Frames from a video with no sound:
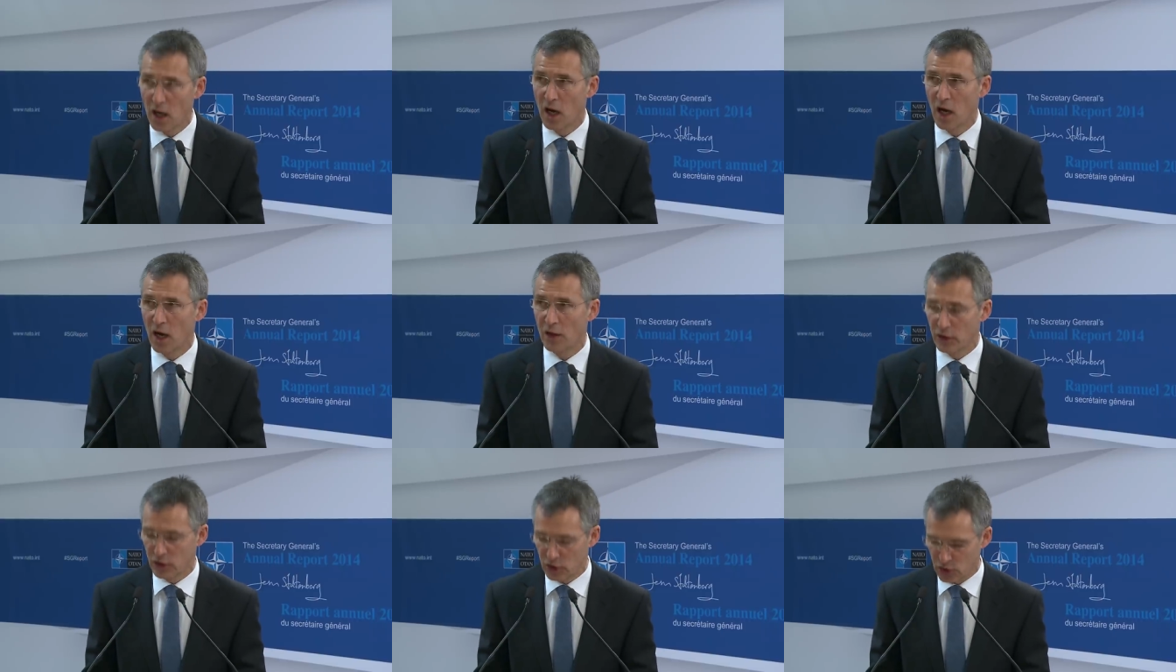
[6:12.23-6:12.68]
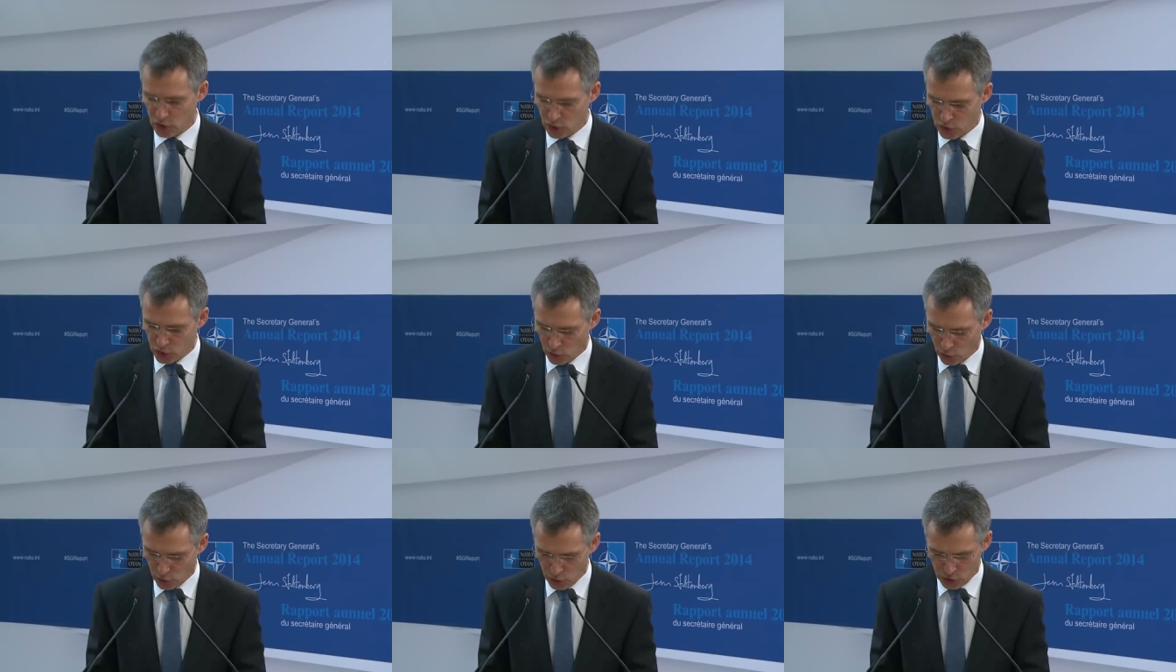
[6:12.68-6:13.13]
and the
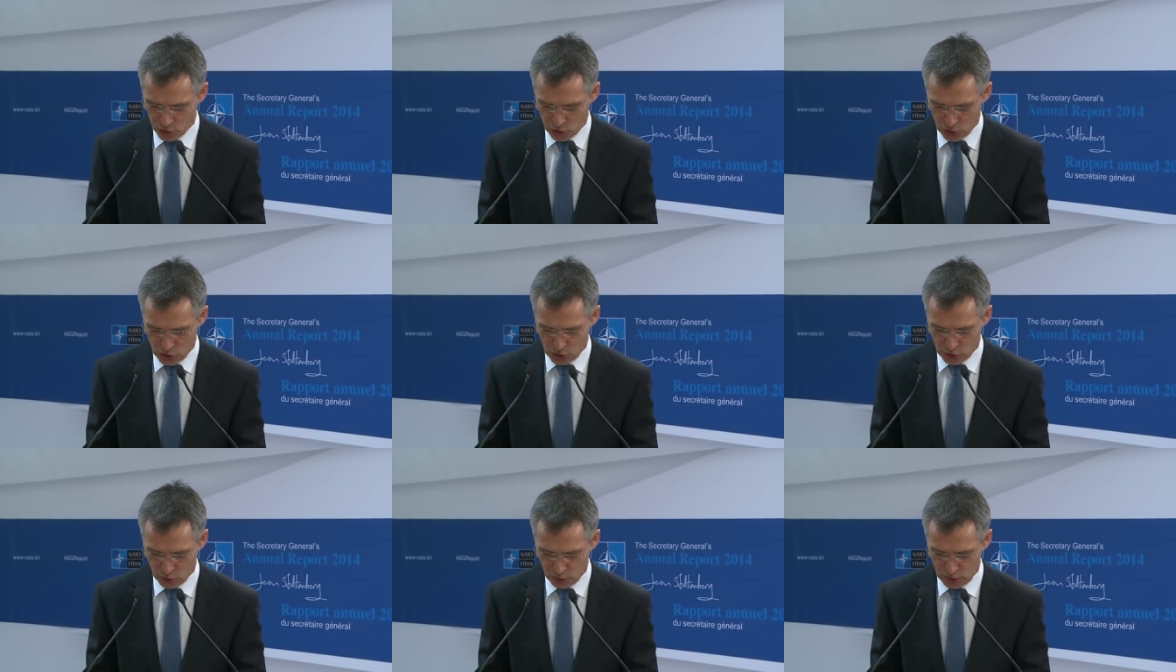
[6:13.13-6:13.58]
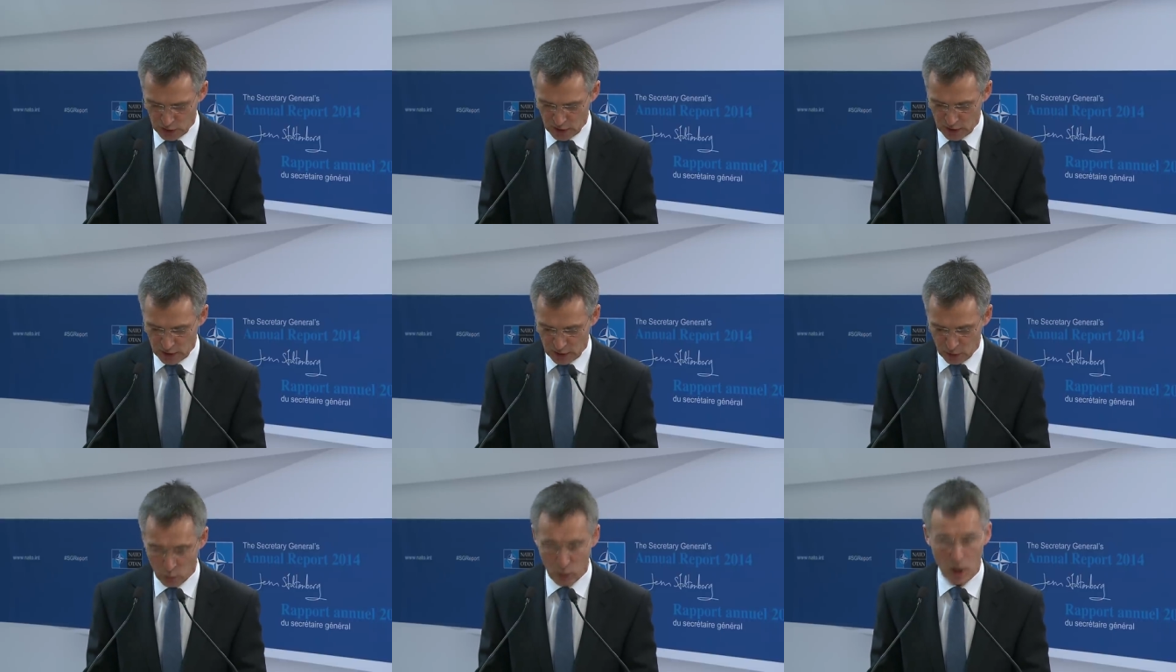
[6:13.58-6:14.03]
resources we,
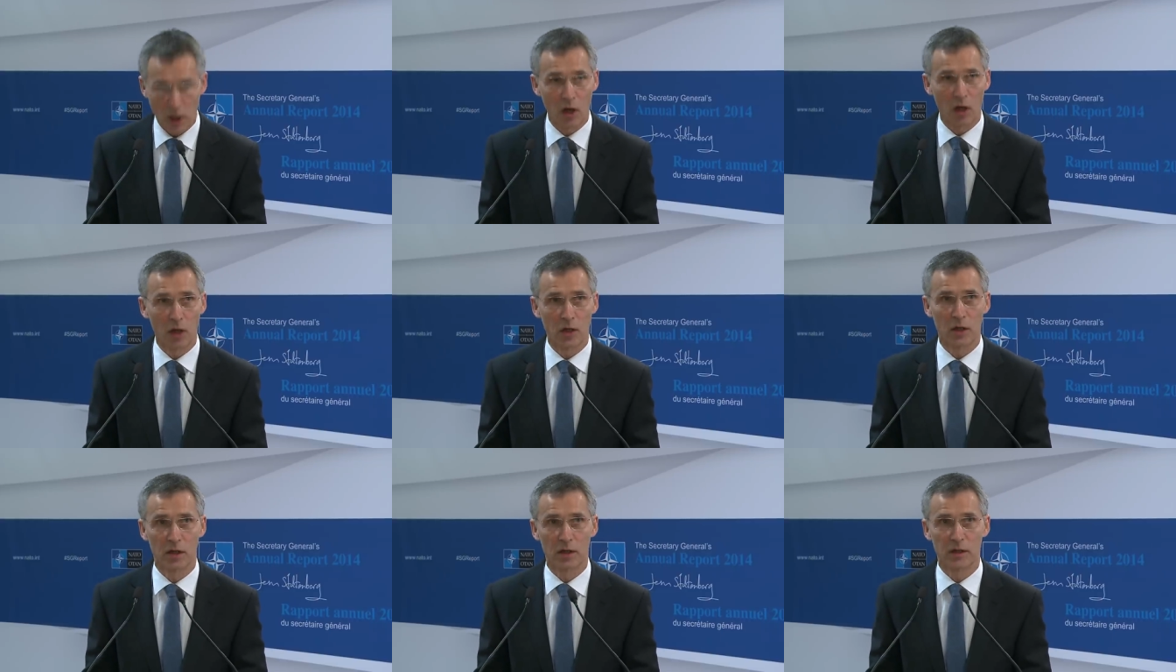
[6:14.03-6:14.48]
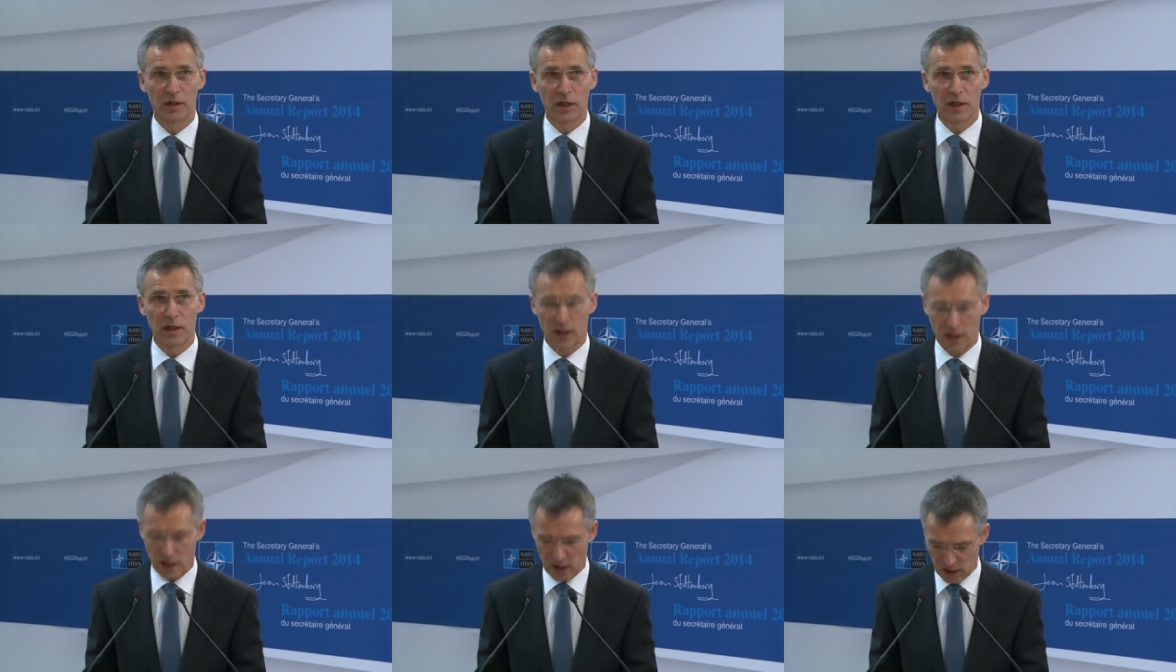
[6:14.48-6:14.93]
did, we are
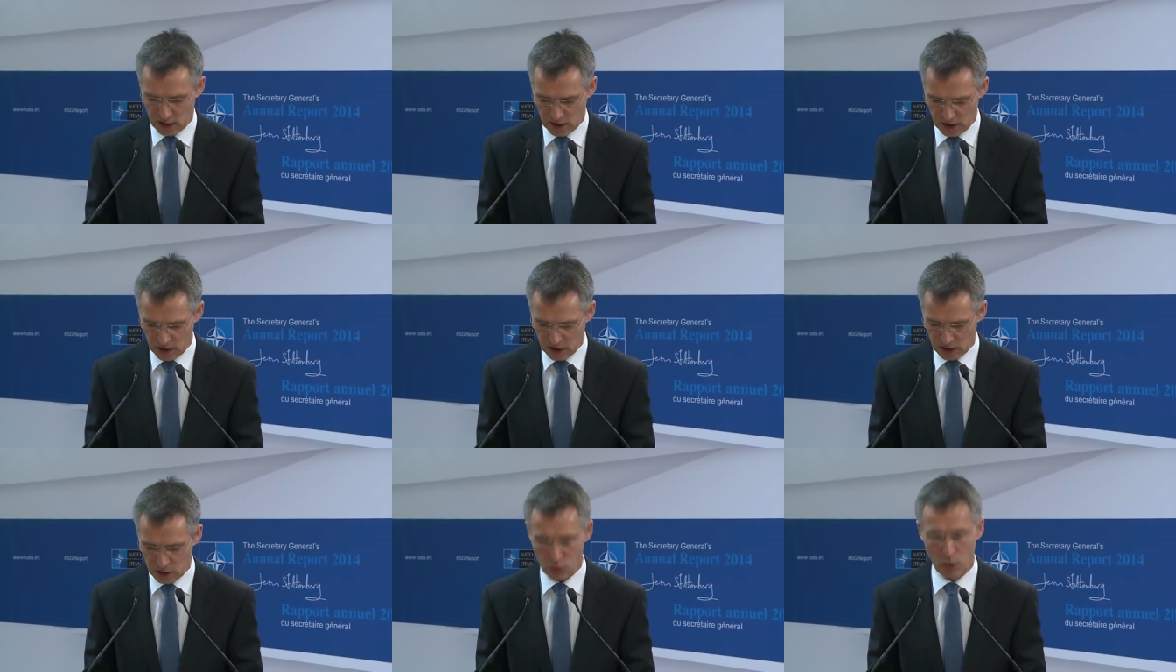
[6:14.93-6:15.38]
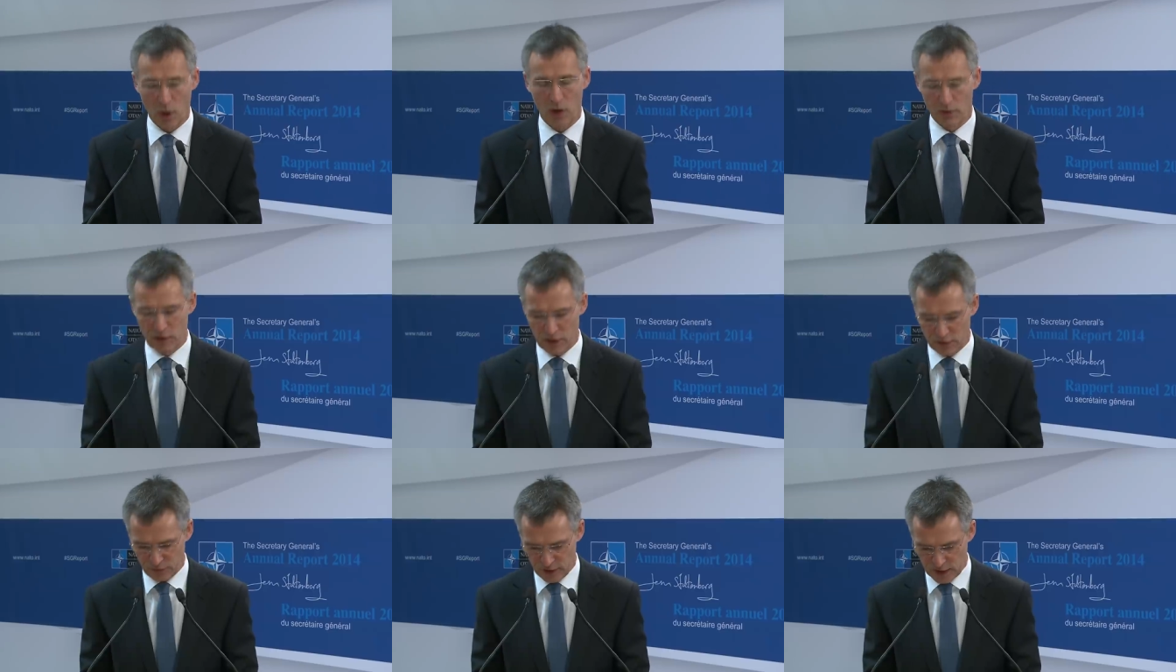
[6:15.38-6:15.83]
dedicating to
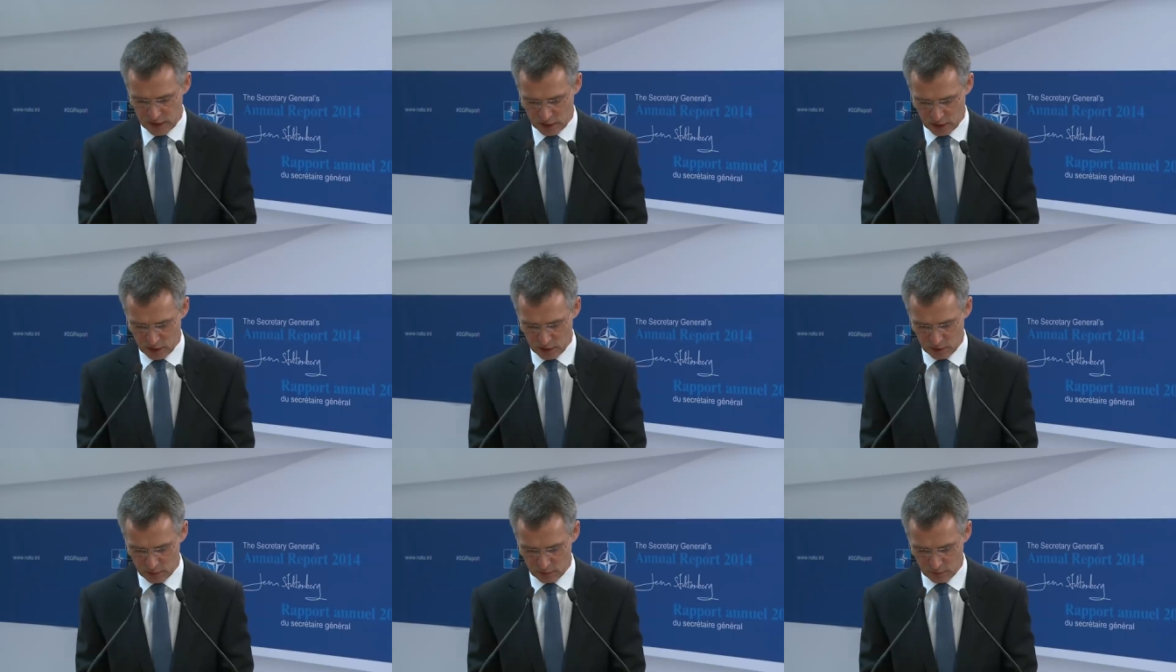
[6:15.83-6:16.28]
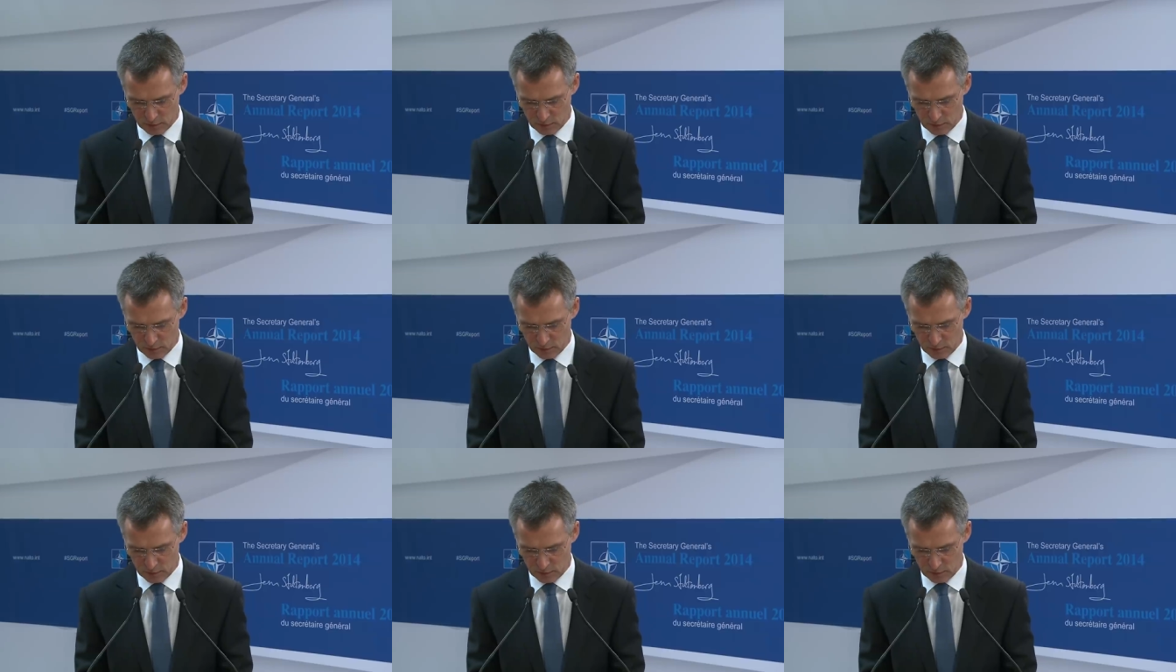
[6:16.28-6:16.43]
our defense